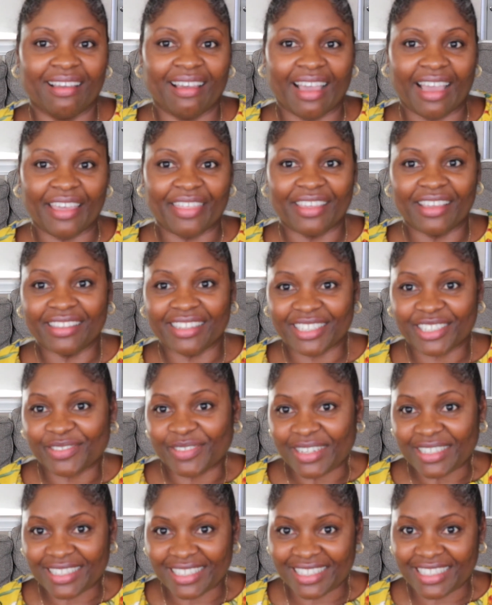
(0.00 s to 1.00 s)
I think this
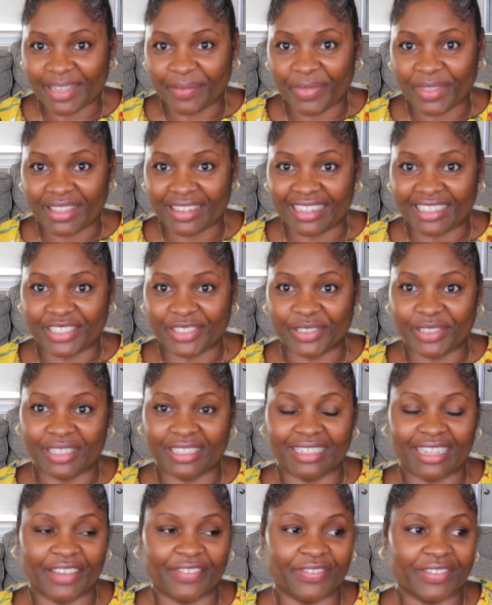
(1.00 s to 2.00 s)
dress is something that you
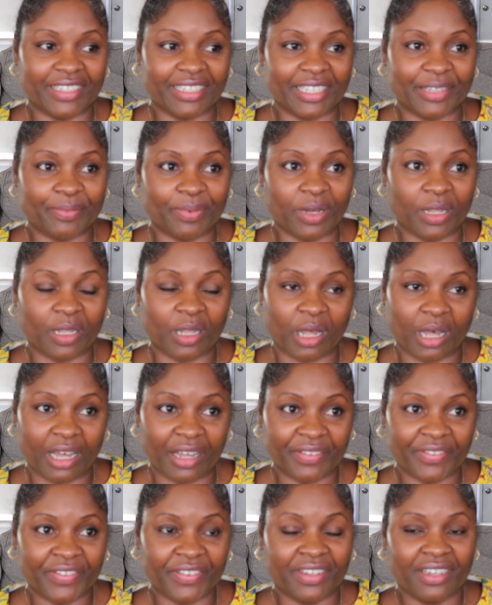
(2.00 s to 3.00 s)
can definitely pull
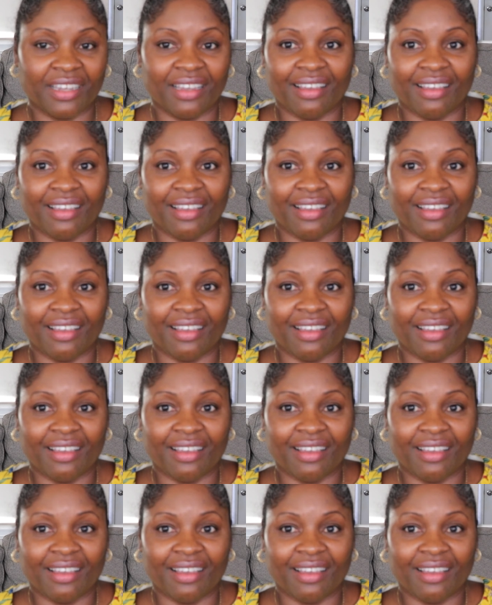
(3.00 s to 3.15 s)
off.